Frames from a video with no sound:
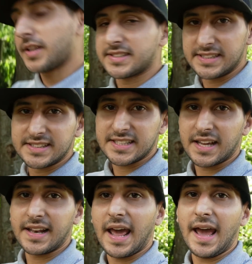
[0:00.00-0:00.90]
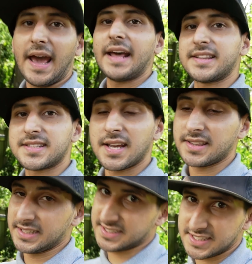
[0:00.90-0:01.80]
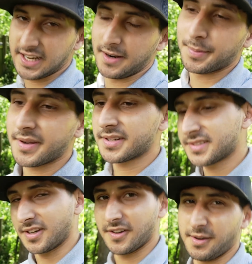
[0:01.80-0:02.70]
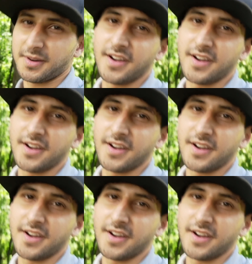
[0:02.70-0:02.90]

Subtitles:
the C10 at the setup. So here we